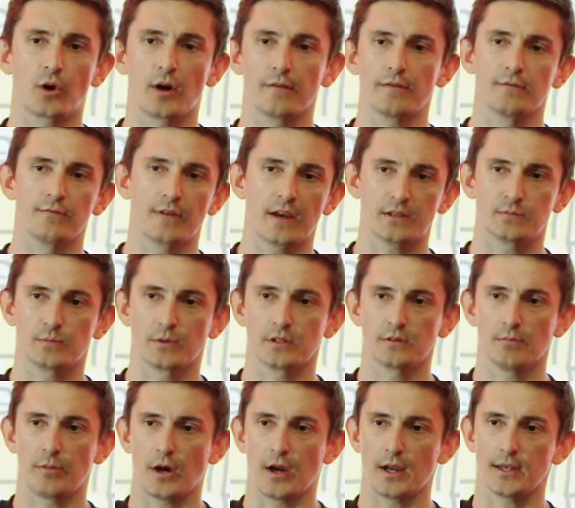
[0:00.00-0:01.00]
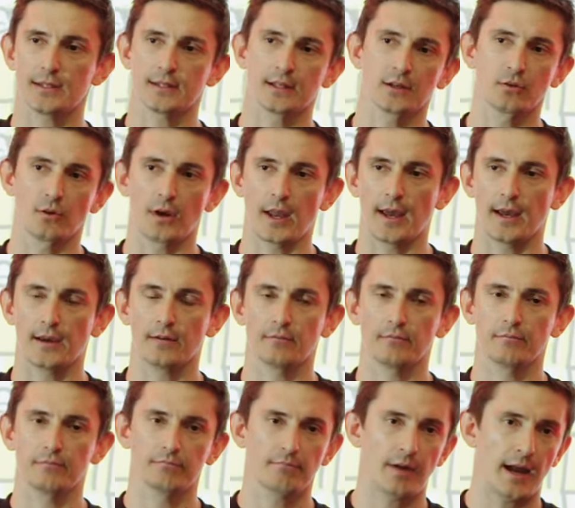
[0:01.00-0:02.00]
private investment to buy a single let
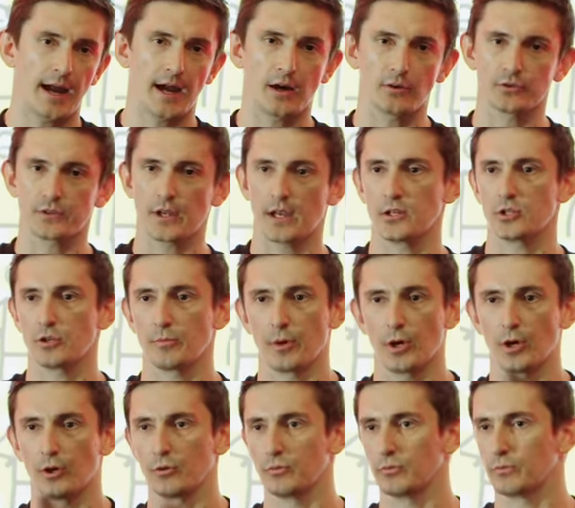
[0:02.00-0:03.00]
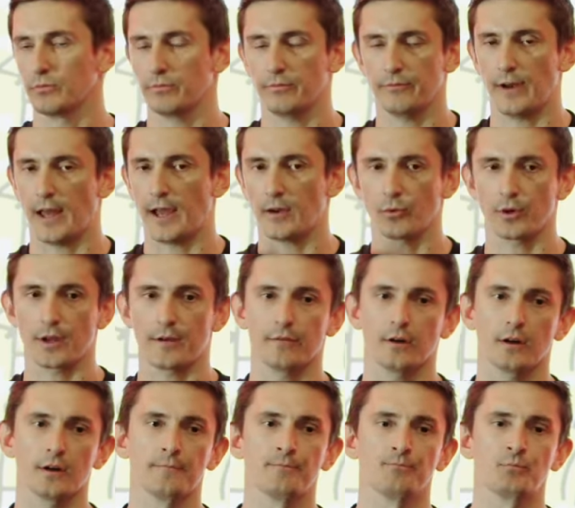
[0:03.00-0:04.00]
house, HMO, flat,
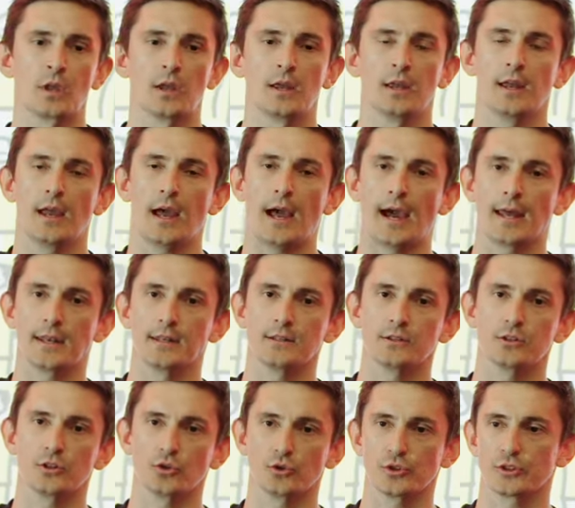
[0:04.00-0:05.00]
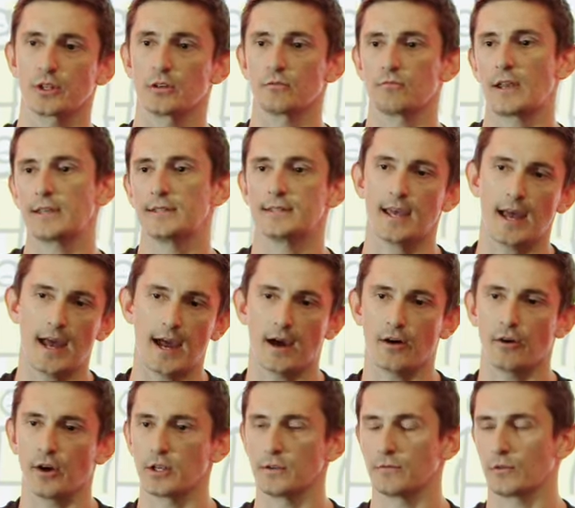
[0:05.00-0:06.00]
whatever, and you're just going to rent it
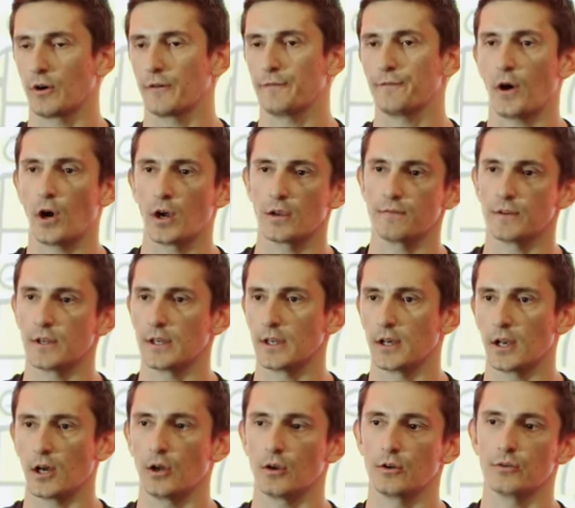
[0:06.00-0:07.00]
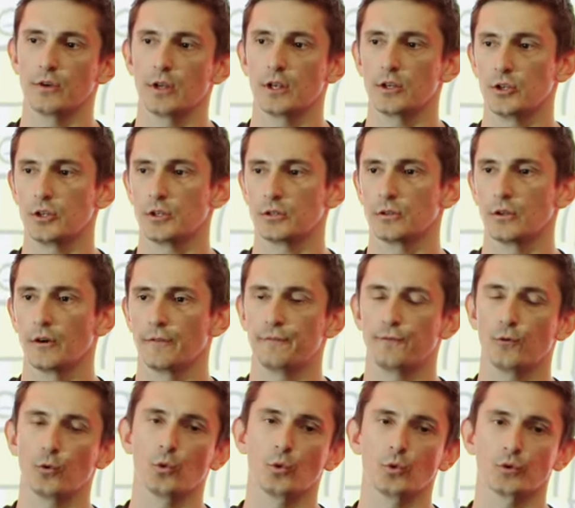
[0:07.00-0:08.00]
out and you've got a 5-year loan and you can
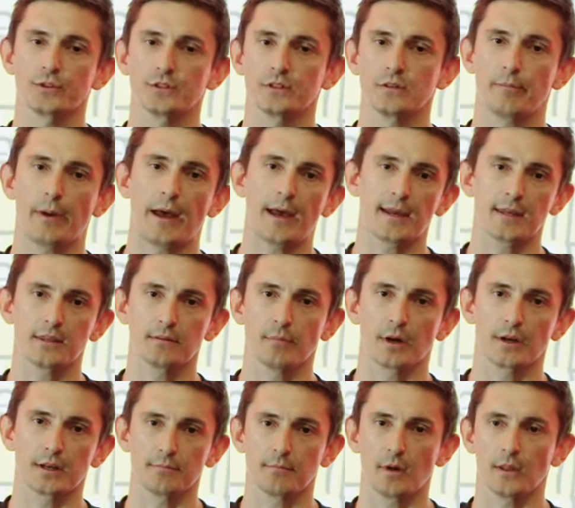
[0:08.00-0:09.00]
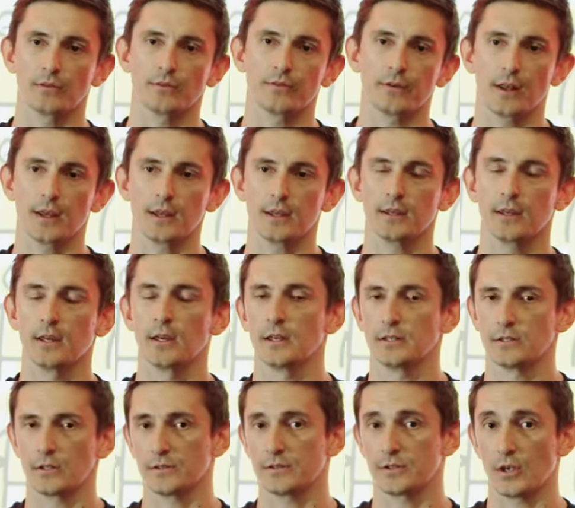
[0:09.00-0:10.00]
afford to pay the money monthly,
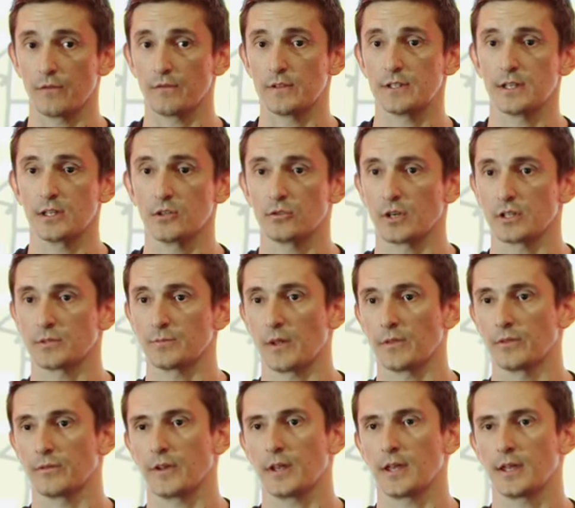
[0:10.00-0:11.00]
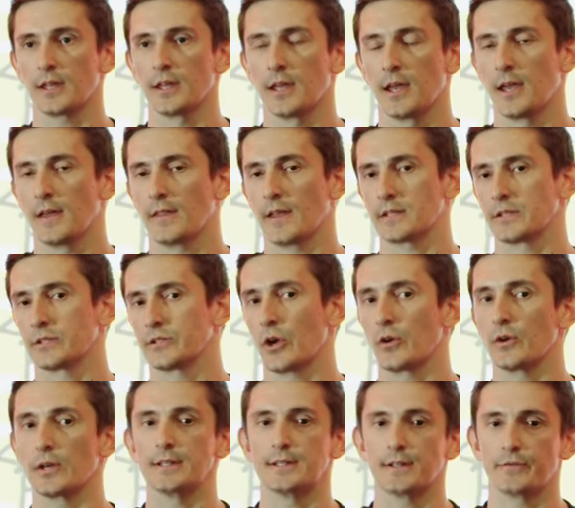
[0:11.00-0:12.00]
to service the interest monthly, that's a
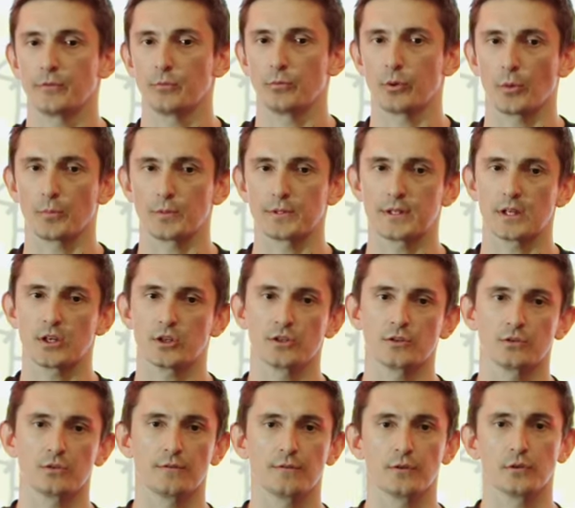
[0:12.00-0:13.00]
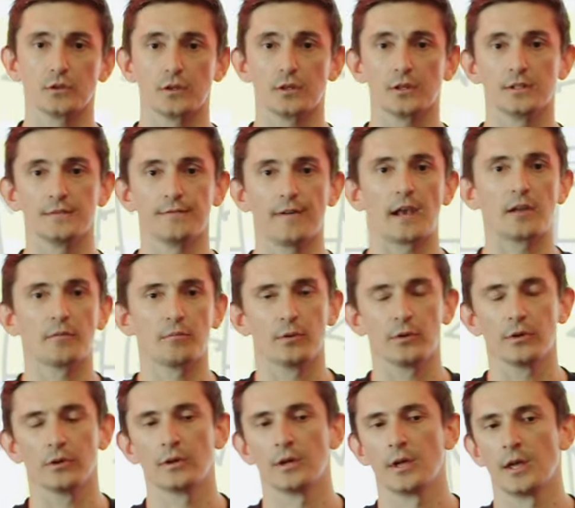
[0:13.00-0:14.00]
totally different proposition to if you're doing a
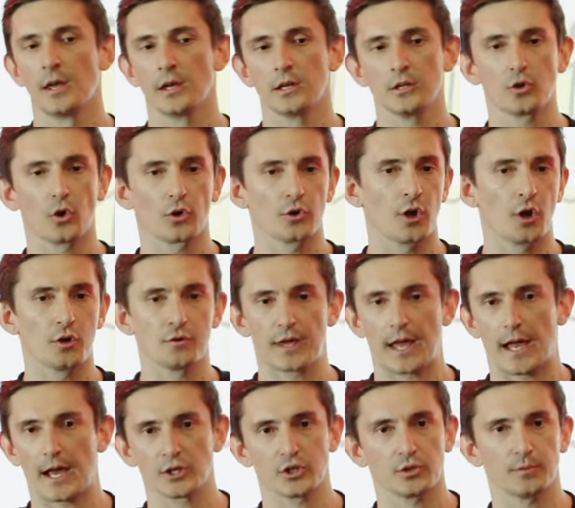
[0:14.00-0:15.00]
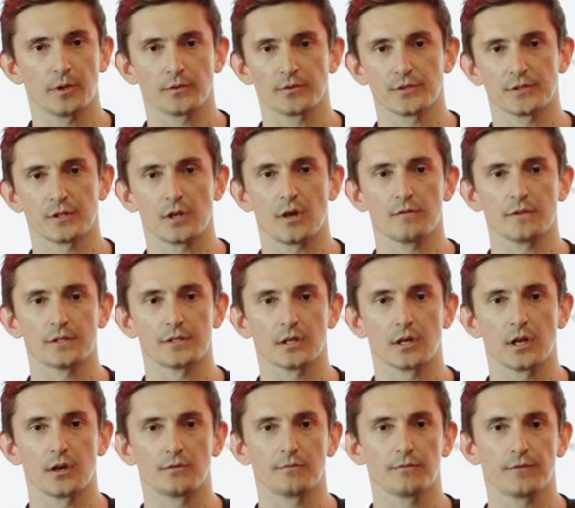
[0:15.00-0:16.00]
development, you've got no cash to be able to service the
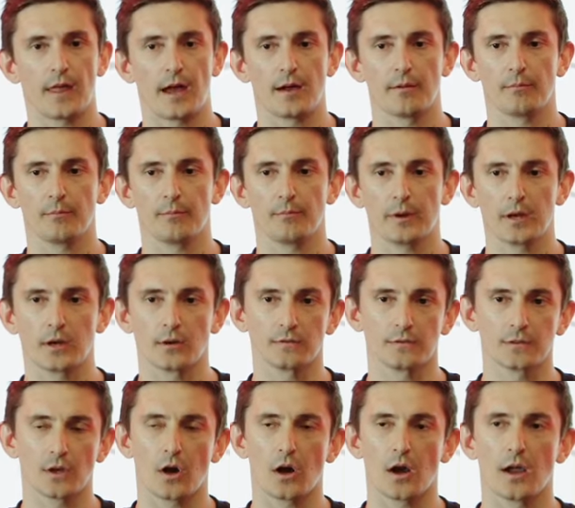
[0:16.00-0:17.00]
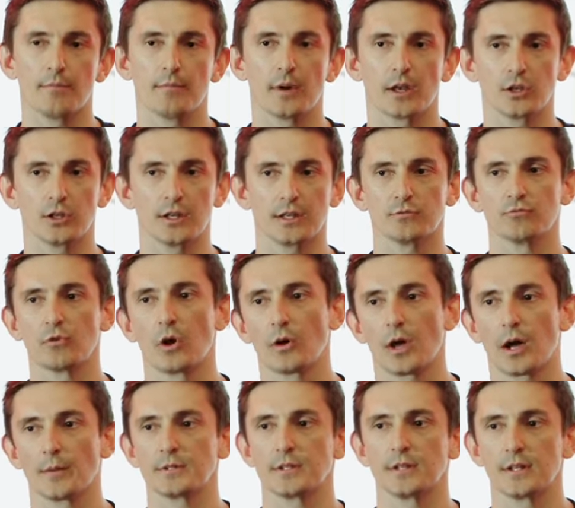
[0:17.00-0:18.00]
loan for that period of time, and you need to roll
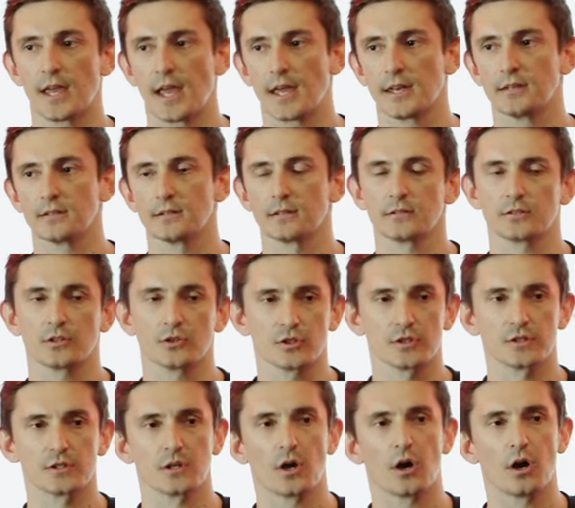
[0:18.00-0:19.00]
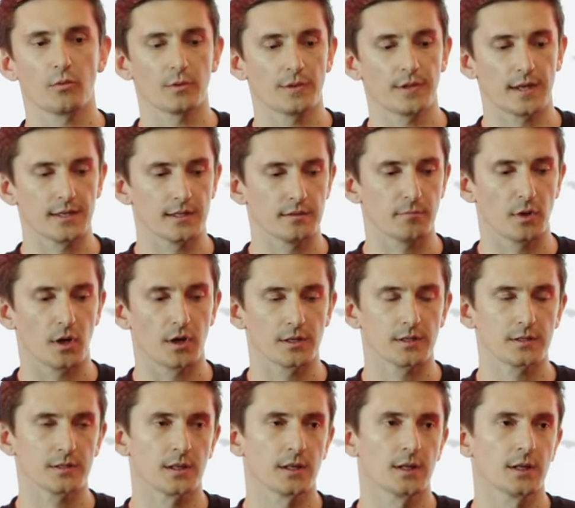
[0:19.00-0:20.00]
it up to the end. So just start with the end in
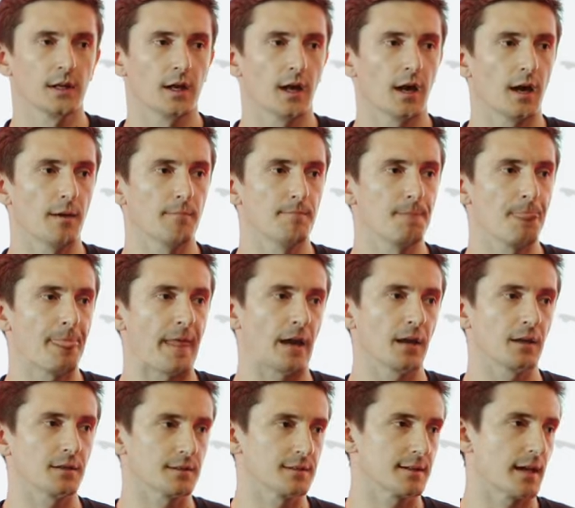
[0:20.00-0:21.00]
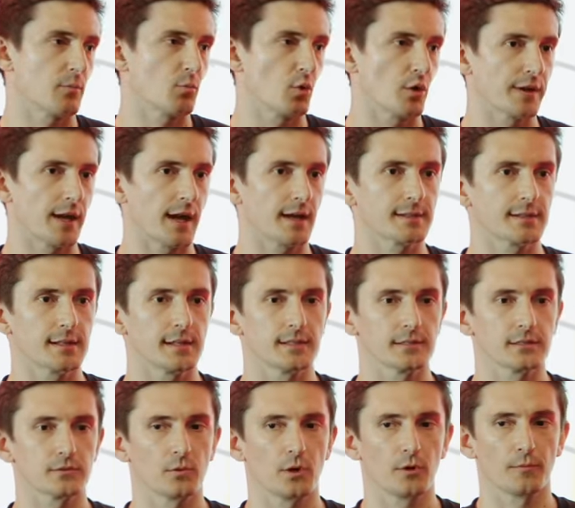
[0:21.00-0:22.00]
mind and understand what the exit
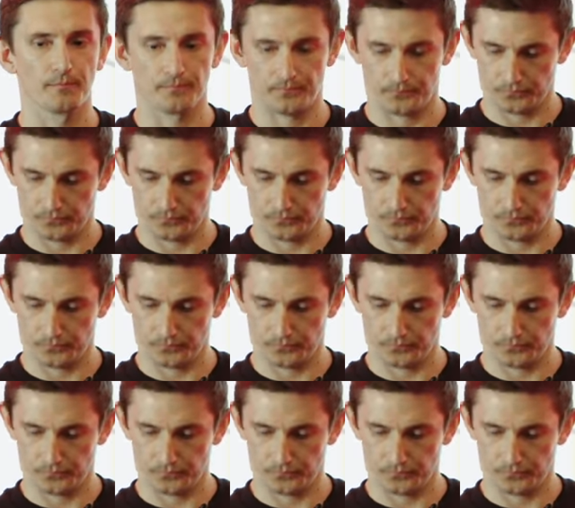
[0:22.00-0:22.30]
is as well.